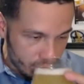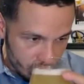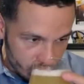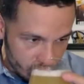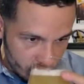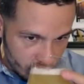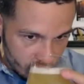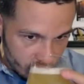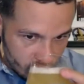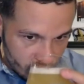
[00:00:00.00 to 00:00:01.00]

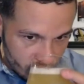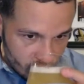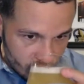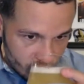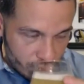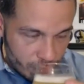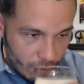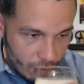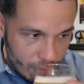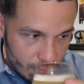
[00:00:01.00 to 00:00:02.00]

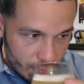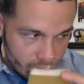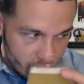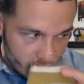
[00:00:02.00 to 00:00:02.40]
[no speech]